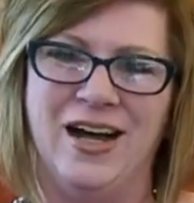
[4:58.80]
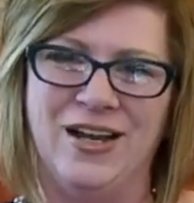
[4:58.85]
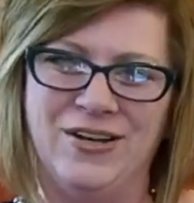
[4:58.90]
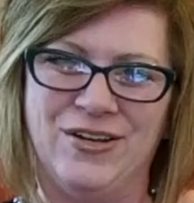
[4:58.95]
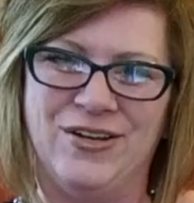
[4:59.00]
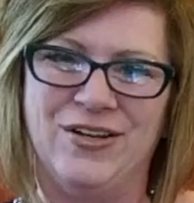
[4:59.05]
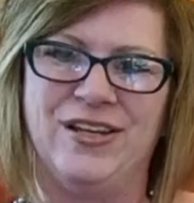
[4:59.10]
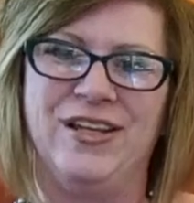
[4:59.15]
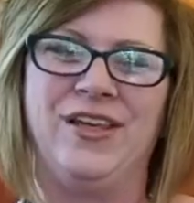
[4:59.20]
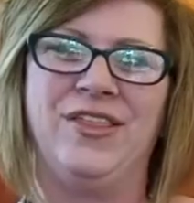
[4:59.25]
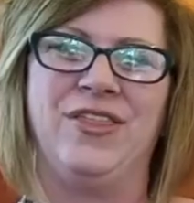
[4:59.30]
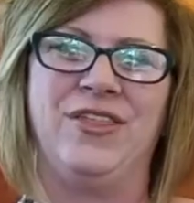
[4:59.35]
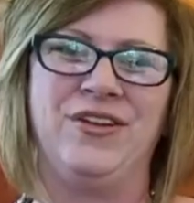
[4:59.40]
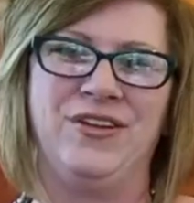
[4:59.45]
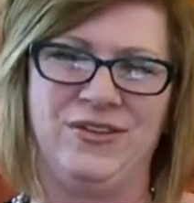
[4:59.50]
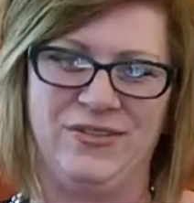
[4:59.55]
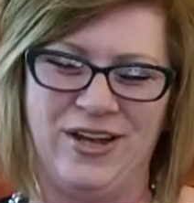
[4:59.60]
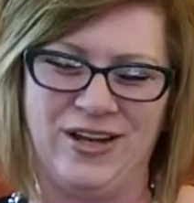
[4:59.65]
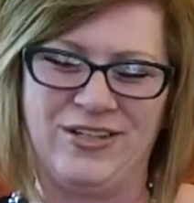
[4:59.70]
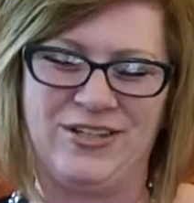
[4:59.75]
Underneath the
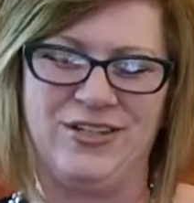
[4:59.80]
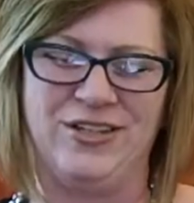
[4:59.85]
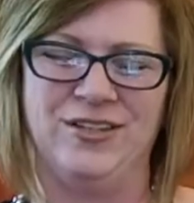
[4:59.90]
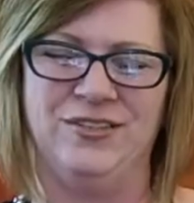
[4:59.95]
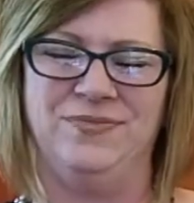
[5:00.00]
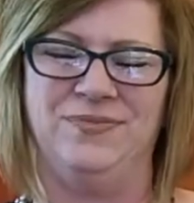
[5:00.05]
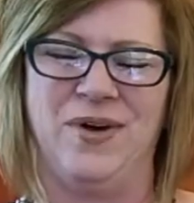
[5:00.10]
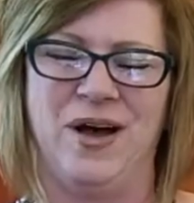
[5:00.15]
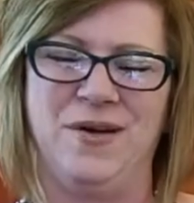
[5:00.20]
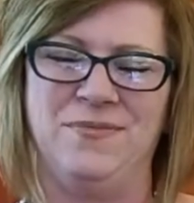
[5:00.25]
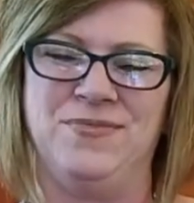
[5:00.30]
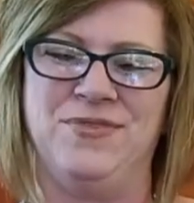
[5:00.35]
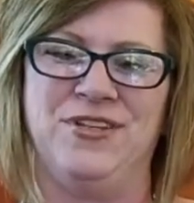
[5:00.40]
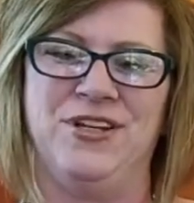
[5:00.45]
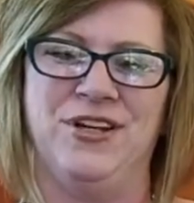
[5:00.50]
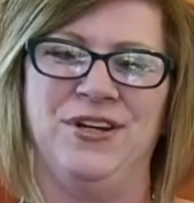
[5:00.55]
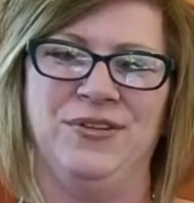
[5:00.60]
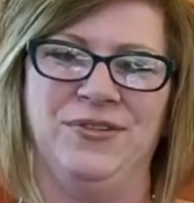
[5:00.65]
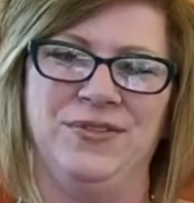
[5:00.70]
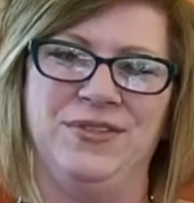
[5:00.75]
direction of Bob
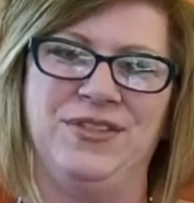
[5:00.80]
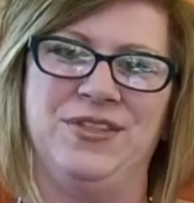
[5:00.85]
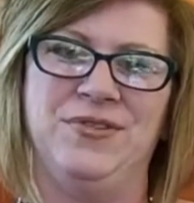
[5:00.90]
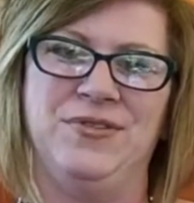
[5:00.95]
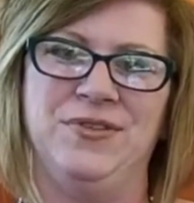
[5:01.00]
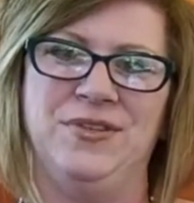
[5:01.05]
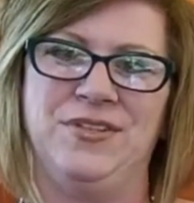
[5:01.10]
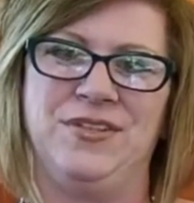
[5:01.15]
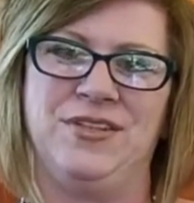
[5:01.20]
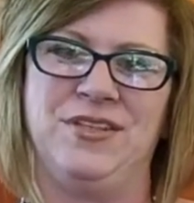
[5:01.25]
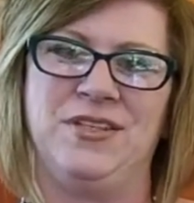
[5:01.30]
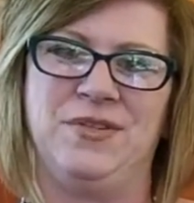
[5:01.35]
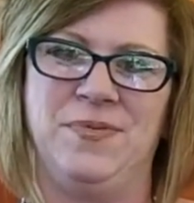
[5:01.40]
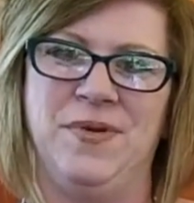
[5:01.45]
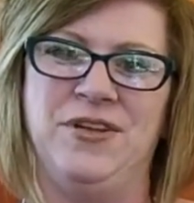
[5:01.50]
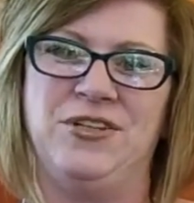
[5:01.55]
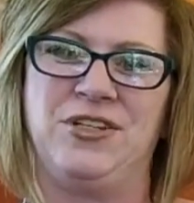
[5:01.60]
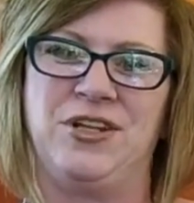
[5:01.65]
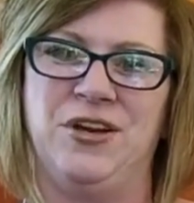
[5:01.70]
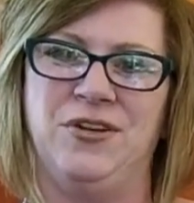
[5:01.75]
Jones, who is the
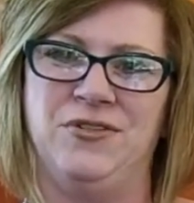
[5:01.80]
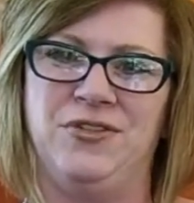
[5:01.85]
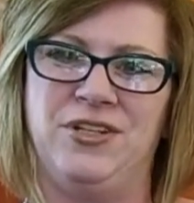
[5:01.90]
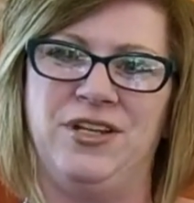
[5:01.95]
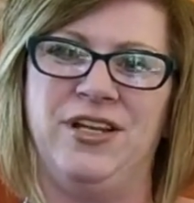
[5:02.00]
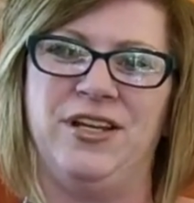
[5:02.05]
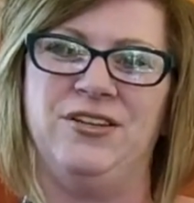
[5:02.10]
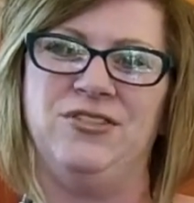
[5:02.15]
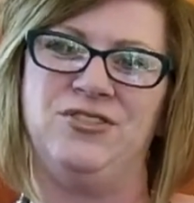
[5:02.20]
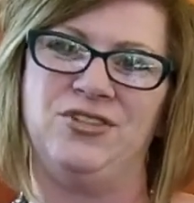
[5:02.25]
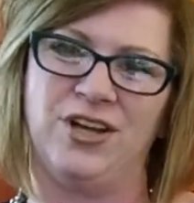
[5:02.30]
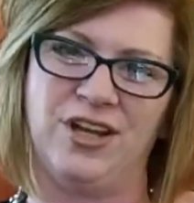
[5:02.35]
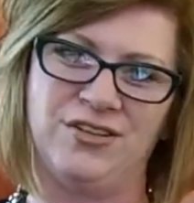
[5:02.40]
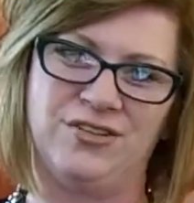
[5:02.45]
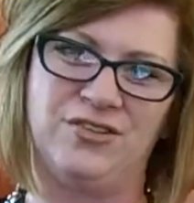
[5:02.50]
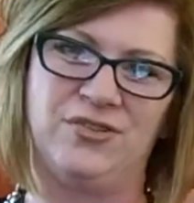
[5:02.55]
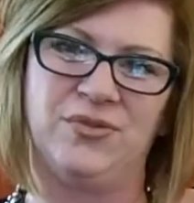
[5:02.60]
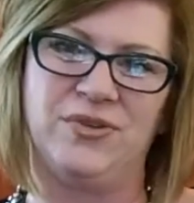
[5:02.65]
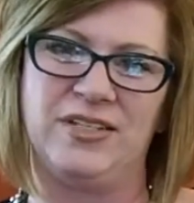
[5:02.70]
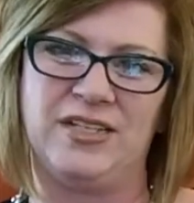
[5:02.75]
speech coach. He had
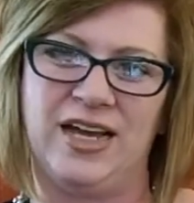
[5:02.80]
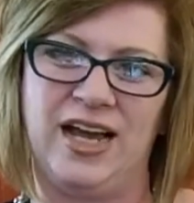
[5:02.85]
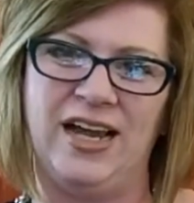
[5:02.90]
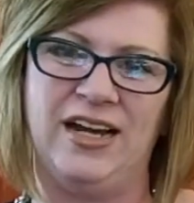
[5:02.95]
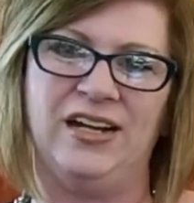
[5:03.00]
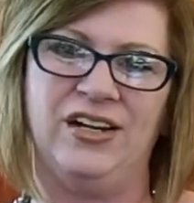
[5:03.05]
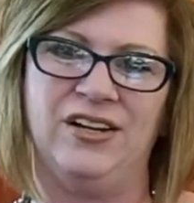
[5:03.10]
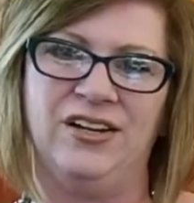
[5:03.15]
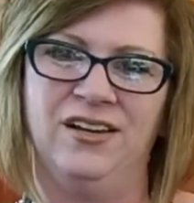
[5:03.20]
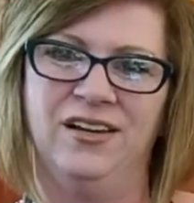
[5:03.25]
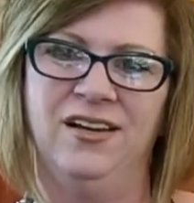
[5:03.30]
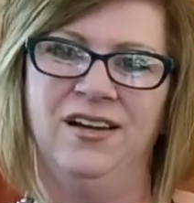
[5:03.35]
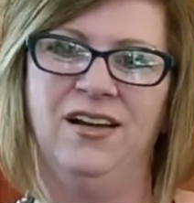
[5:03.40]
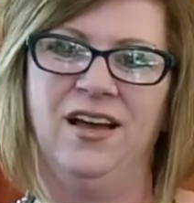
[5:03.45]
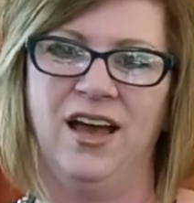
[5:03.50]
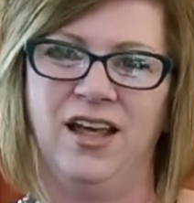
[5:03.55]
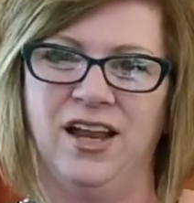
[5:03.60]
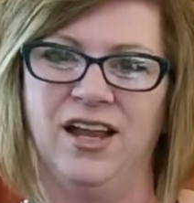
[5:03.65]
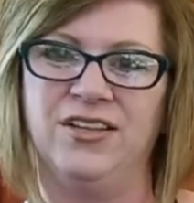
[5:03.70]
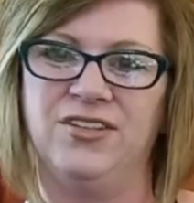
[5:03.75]
just retired,
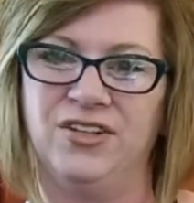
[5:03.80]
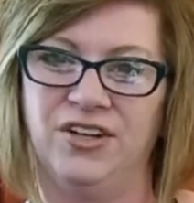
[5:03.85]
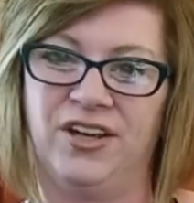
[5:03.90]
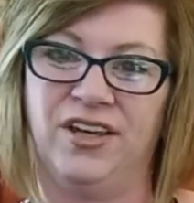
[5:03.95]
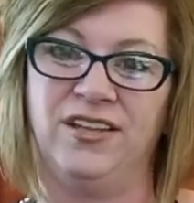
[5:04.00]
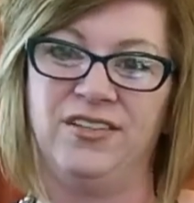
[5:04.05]
and I took